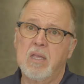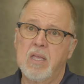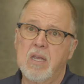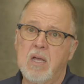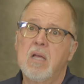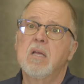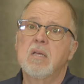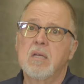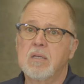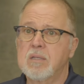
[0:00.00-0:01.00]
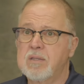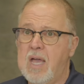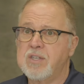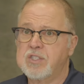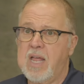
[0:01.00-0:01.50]
in a
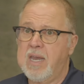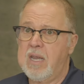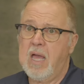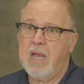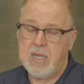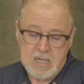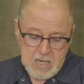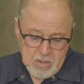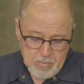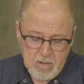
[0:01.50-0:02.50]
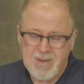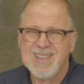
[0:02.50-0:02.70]
nightstand light. But